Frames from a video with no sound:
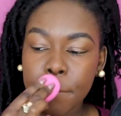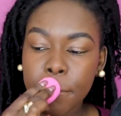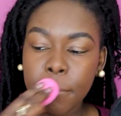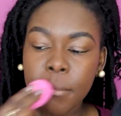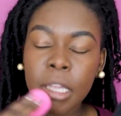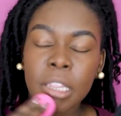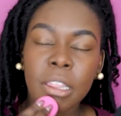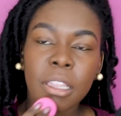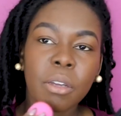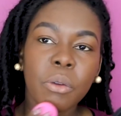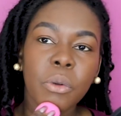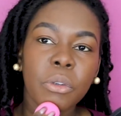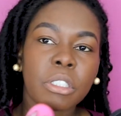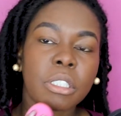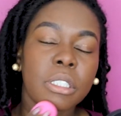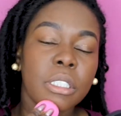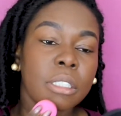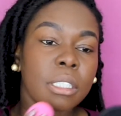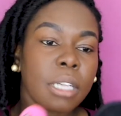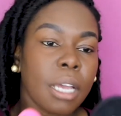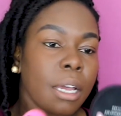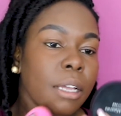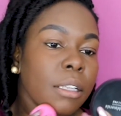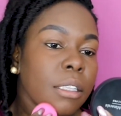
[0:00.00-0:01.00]
I think we're
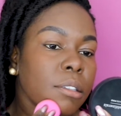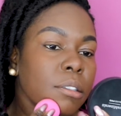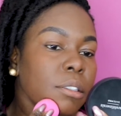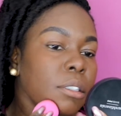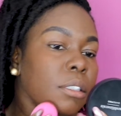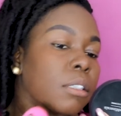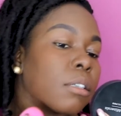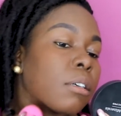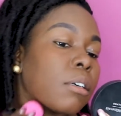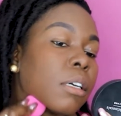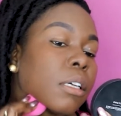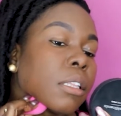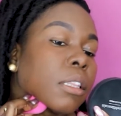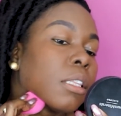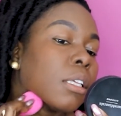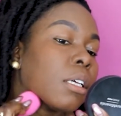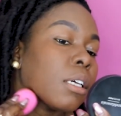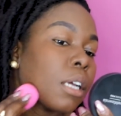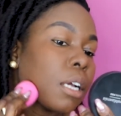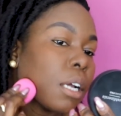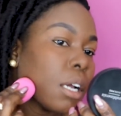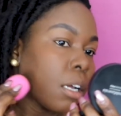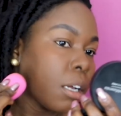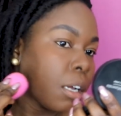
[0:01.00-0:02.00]
set. I
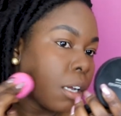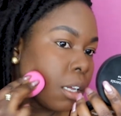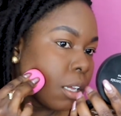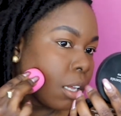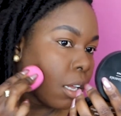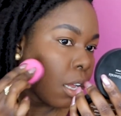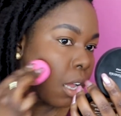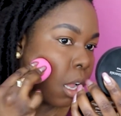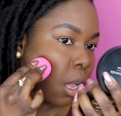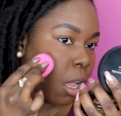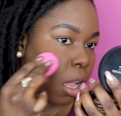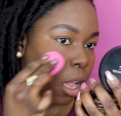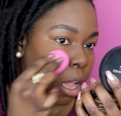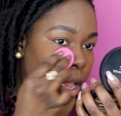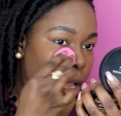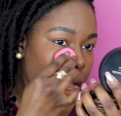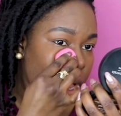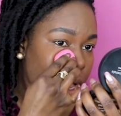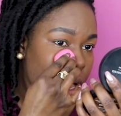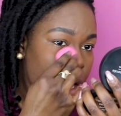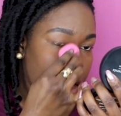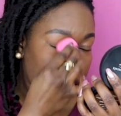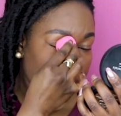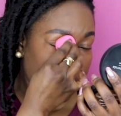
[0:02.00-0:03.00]
think I
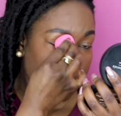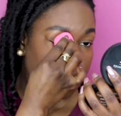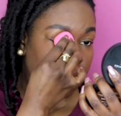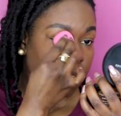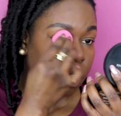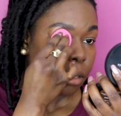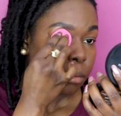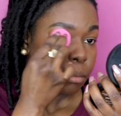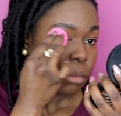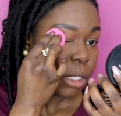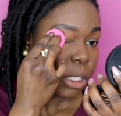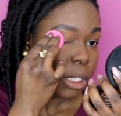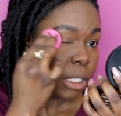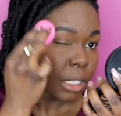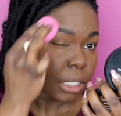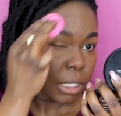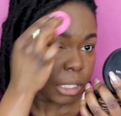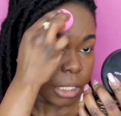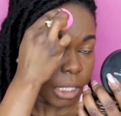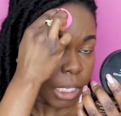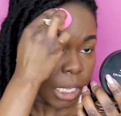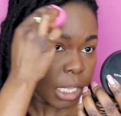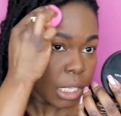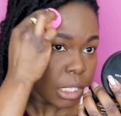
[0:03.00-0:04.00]
am
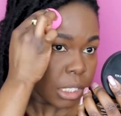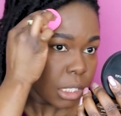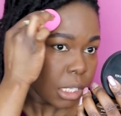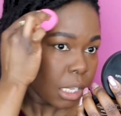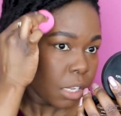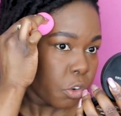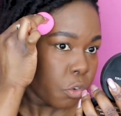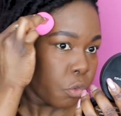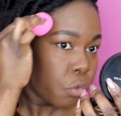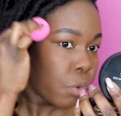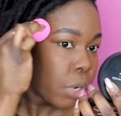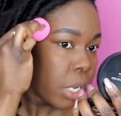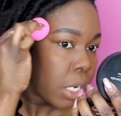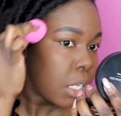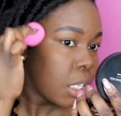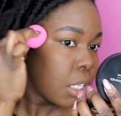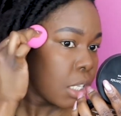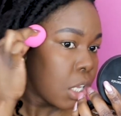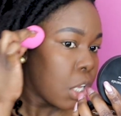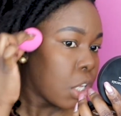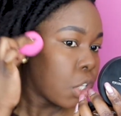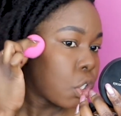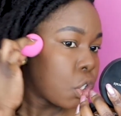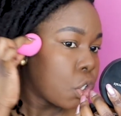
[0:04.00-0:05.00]
set and
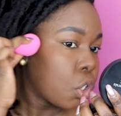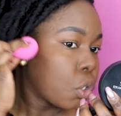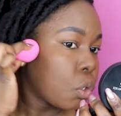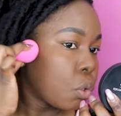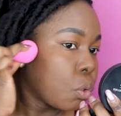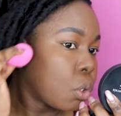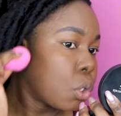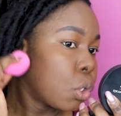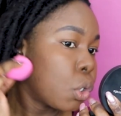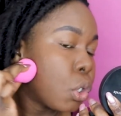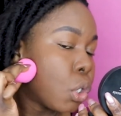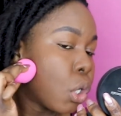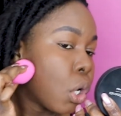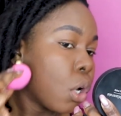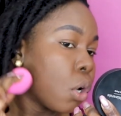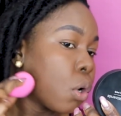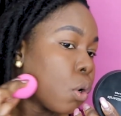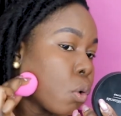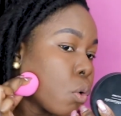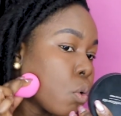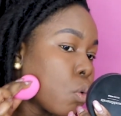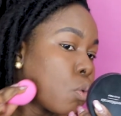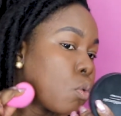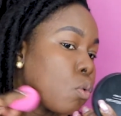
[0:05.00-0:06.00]
ready to
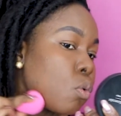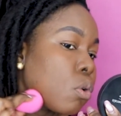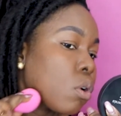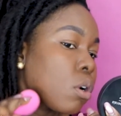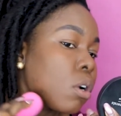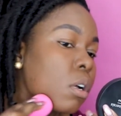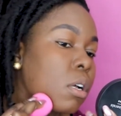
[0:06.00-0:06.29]
go.